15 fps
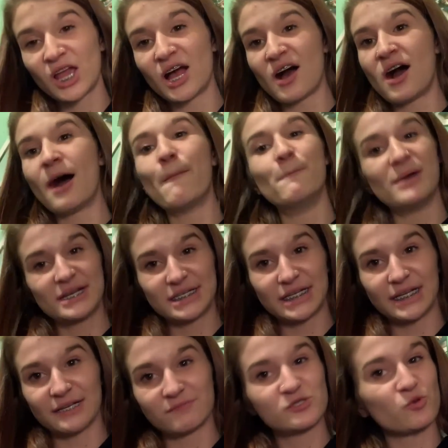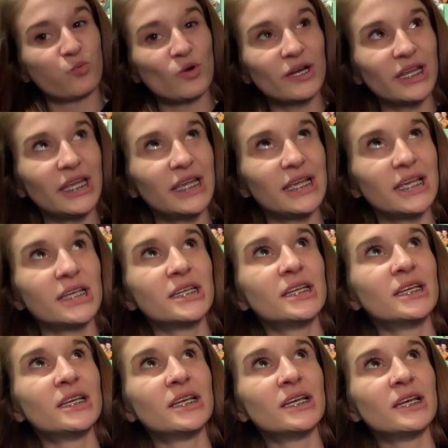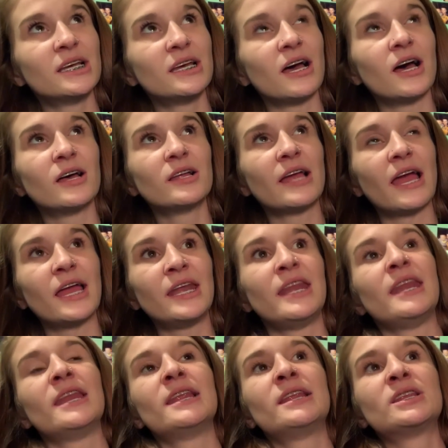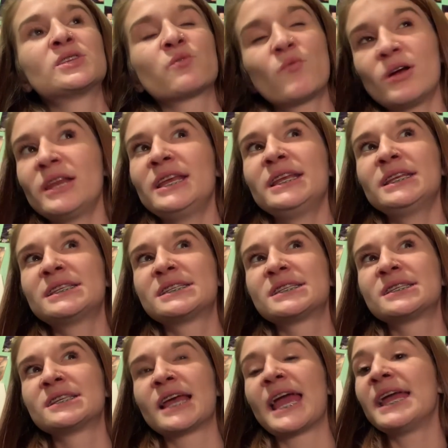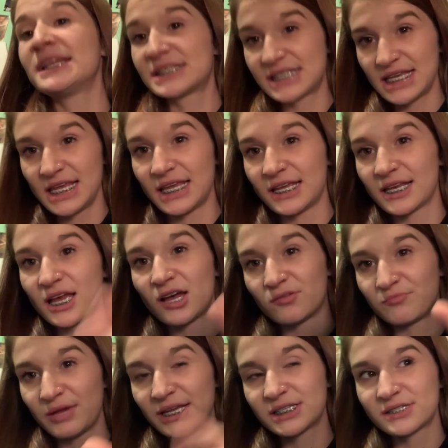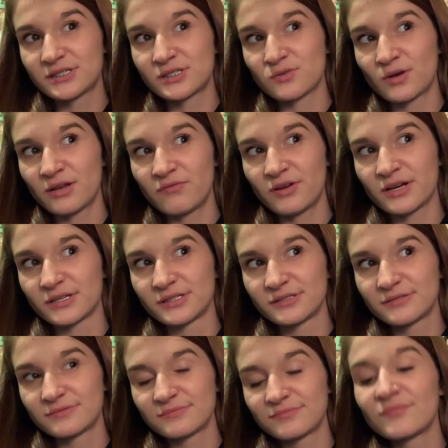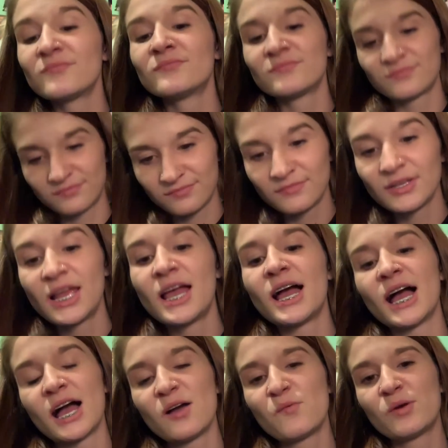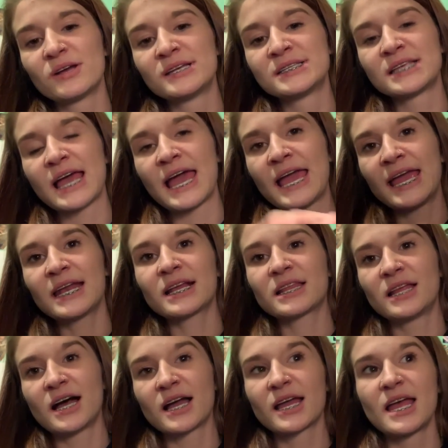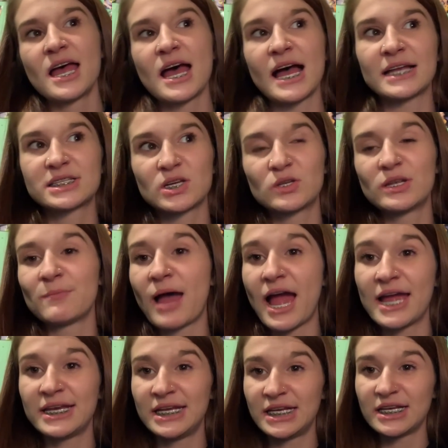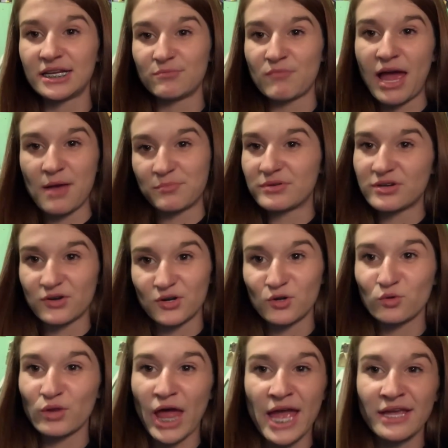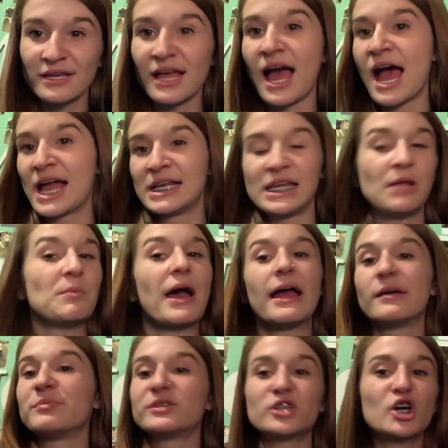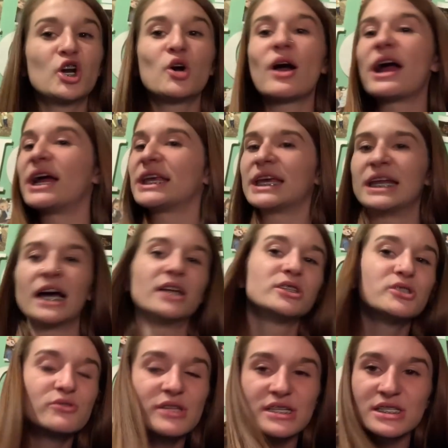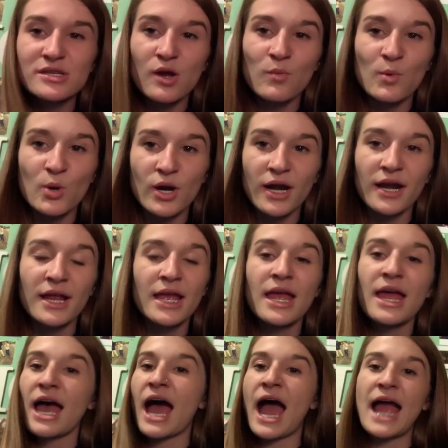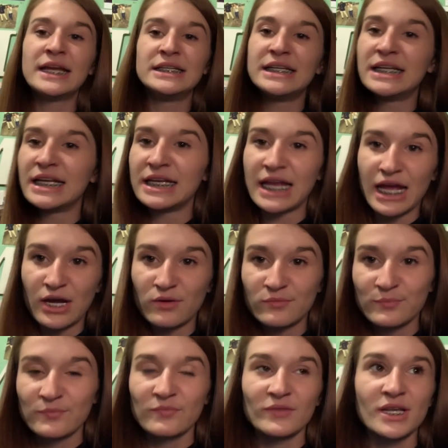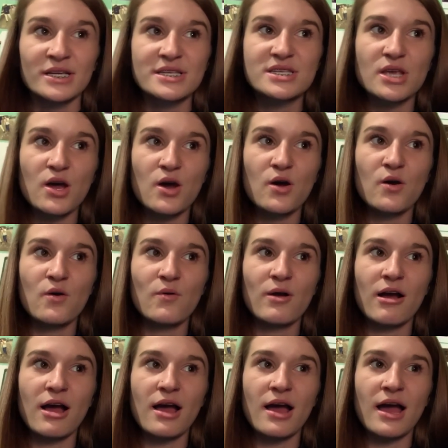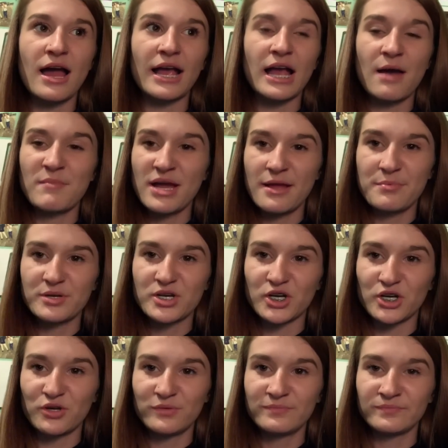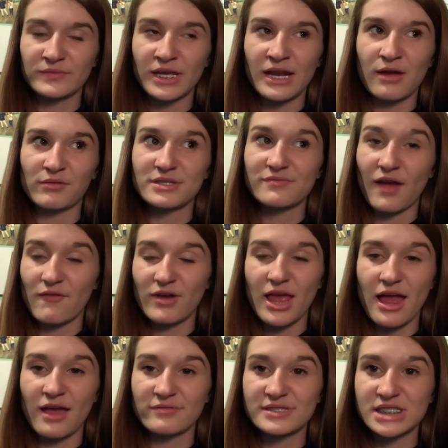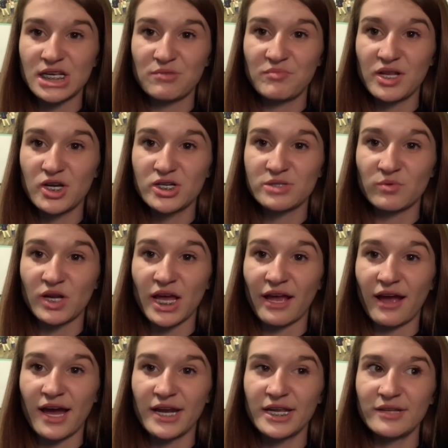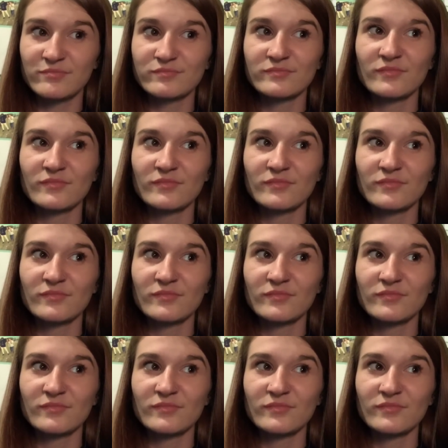on Monday of 2018 of May 21st. I was at 8 o'clock. I told them I needed my epidural. Like, I need my epidural. I cannot do this no more. I need it now. So I got my epidural, and I was 5.5 centimeters when I got it.